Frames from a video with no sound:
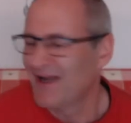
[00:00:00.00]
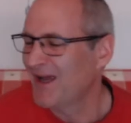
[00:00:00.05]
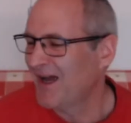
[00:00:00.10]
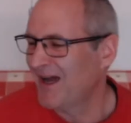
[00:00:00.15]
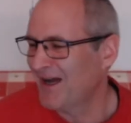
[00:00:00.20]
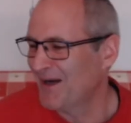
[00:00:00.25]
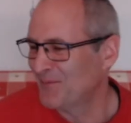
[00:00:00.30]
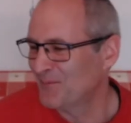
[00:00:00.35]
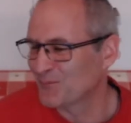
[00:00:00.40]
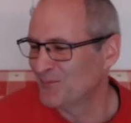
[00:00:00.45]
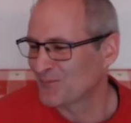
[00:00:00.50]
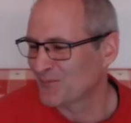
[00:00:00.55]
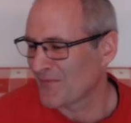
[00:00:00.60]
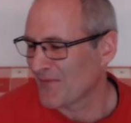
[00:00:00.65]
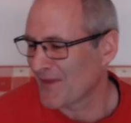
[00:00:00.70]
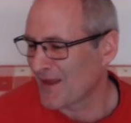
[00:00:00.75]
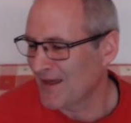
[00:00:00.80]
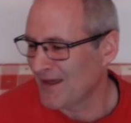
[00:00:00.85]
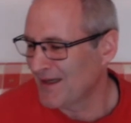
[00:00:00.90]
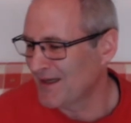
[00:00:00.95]

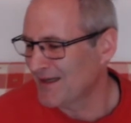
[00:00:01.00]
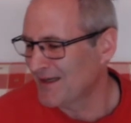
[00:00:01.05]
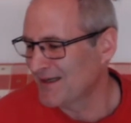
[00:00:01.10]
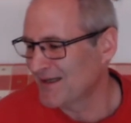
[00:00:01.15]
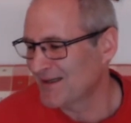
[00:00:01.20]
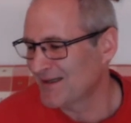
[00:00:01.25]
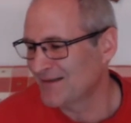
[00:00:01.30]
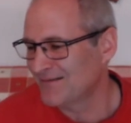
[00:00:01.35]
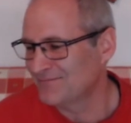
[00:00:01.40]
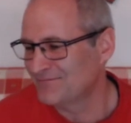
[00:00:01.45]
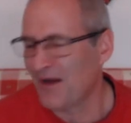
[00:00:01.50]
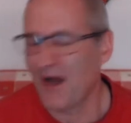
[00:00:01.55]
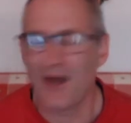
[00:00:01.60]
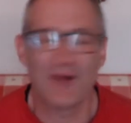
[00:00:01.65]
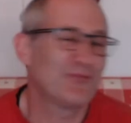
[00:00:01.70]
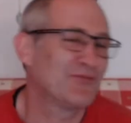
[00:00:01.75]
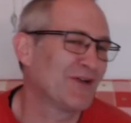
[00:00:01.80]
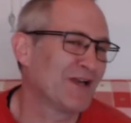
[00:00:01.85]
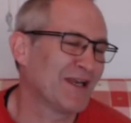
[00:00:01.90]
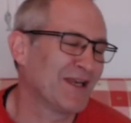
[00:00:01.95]

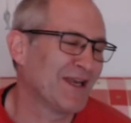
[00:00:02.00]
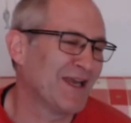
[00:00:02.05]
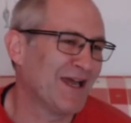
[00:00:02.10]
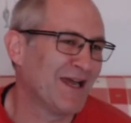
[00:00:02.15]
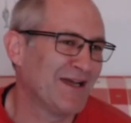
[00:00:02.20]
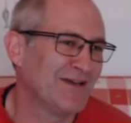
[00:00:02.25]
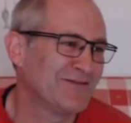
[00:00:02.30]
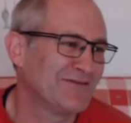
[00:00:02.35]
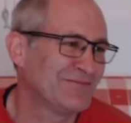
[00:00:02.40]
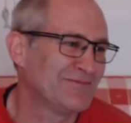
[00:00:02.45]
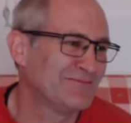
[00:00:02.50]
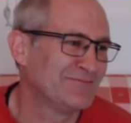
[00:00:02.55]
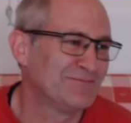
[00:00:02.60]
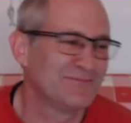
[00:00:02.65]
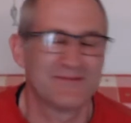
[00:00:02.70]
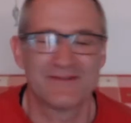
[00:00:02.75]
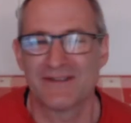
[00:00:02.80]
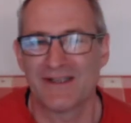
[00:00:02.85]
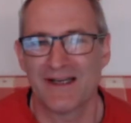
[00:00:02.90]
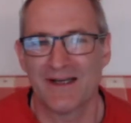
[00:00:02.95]
Hopefully you have.
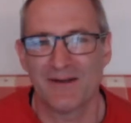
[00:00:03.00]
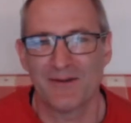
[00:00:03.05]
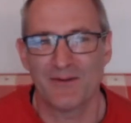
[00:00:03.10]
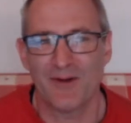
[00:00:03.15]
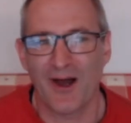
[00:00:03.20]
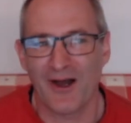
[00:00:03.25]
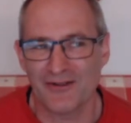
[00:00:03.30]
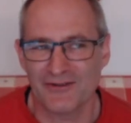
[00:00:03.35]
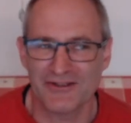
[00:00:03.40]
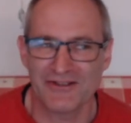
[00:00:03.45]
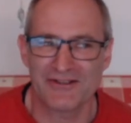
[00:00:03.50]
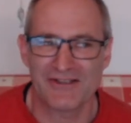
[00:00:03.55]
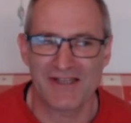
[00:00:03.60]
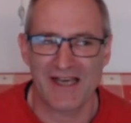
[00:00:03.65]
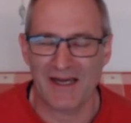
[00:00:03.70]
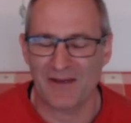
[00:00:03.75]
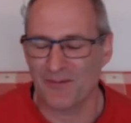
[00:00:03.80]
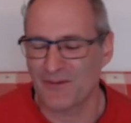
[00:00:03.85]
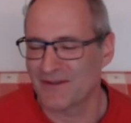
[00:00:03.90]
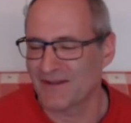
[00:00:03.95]
So I'll just
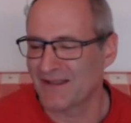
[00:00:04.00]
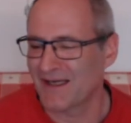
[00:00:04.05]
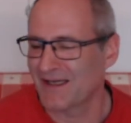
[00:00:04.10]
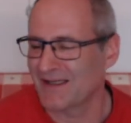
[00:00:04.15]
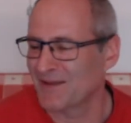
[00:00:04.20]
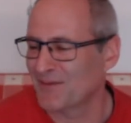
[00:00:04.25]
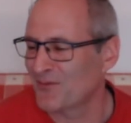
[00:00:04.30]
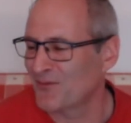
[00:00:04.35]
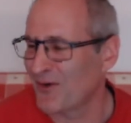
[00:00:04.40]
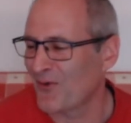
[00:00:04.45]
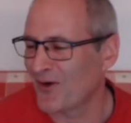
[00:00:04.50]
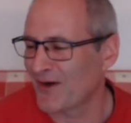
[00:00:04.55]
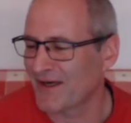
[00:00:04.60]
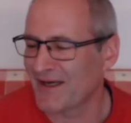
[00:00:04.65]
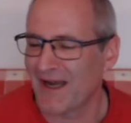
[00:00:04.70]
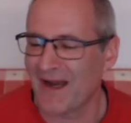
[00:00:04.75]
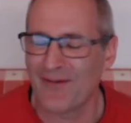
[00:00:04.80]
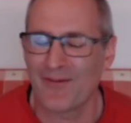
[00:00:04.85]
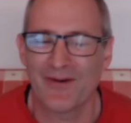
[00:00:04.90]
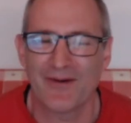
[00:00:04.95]
check with Tanya before I
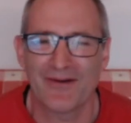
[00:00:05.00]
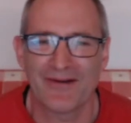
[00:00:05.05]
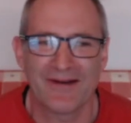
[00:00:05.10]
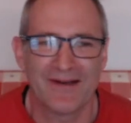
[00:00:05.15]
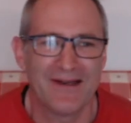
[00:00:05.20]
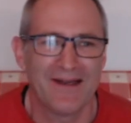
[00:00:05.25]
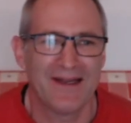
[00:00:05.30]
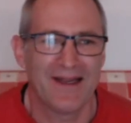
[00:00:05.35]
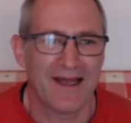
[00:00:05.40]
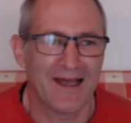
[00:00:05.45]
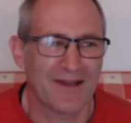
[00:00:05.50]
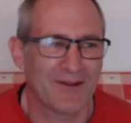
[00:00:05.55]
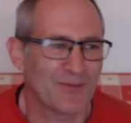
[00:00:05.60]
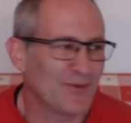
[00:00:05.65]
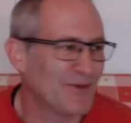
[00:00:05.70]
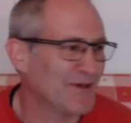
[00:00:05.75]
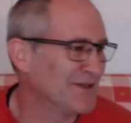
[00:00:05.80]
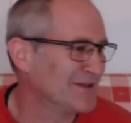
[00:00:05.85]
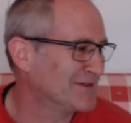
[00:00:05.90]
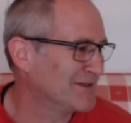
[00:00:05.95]
carry on.
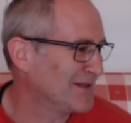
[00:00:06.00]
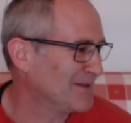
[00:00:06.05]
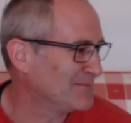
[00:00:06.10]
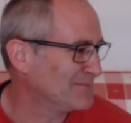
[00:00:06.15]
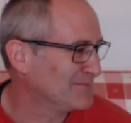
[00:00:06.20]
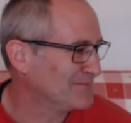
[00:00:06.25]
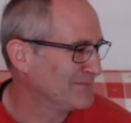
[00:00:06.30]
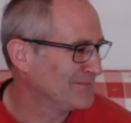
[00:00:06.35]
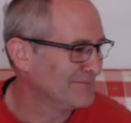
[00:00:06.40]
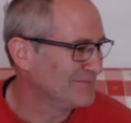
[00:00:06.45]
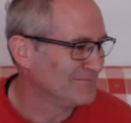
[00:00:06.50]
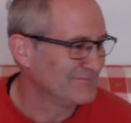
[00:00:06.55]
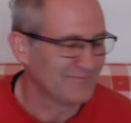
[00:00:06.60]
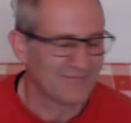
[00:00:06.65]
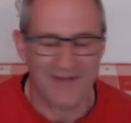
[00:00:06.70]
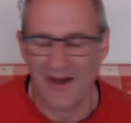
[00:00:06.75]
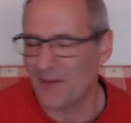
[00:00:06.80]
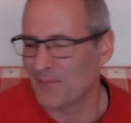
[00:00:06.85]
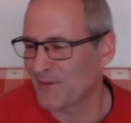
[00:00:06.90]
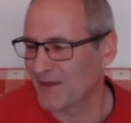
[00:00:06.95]
Otherwise, I'm
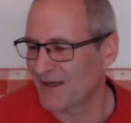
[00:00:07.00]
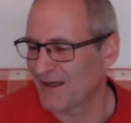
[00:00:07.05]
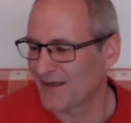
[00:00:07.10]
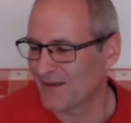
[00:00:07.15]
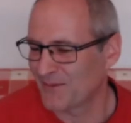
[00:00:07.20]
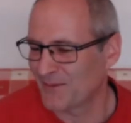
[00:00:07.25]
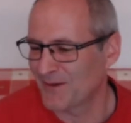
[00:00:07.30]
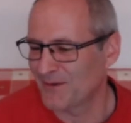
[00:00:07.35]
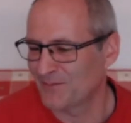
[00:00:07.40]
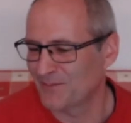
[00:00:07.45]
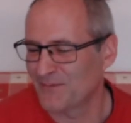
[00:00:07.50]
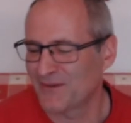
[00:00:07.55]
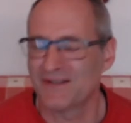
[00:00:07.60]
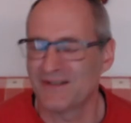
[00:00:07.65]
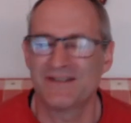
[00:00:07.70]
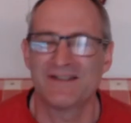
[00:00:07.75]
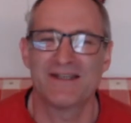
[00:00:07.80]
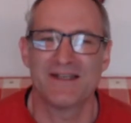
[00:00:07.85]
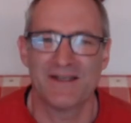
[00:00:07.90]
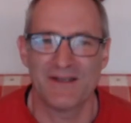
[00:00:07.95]
going to
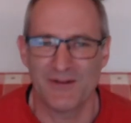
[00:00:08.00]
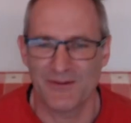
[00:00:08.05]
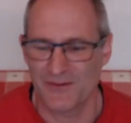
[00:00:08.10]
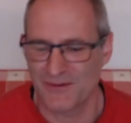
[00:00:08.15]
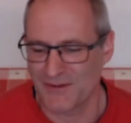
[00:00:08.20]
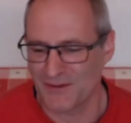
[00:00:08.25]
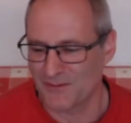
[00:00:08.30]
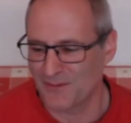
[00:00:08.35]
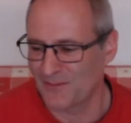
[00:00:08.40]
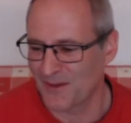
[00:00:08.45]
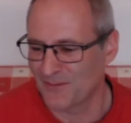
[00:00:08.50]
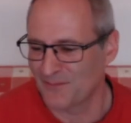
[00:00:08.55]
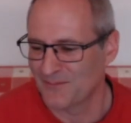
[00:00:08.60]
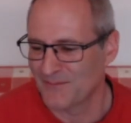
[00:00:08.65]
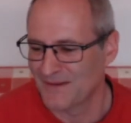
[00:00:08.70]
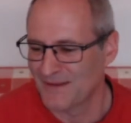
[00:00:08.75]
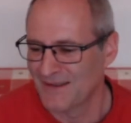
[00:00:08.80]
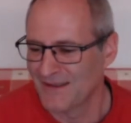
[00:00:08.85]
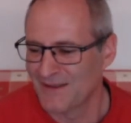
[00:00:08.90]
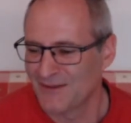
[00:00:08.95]
continue to
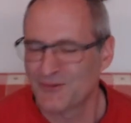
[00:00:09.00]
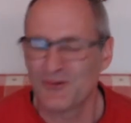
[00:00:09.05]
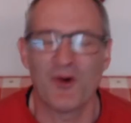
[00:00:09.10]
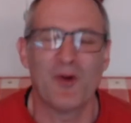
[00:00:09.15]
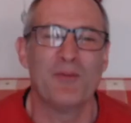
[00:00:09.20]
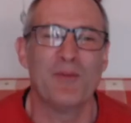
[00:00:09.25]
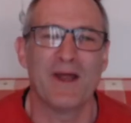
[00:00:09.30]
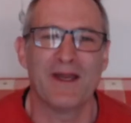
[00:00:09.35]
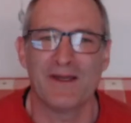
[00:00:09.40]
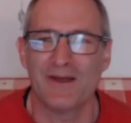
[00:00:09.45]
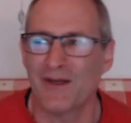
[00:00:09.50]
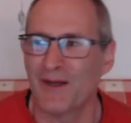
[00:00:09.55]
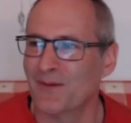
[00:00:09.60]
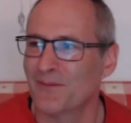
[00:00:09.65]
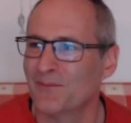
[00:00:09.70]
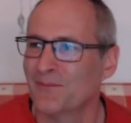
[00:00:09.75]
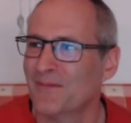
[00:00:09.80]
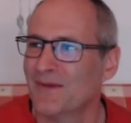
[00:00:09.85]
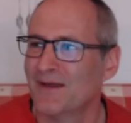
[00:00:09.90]
torment you.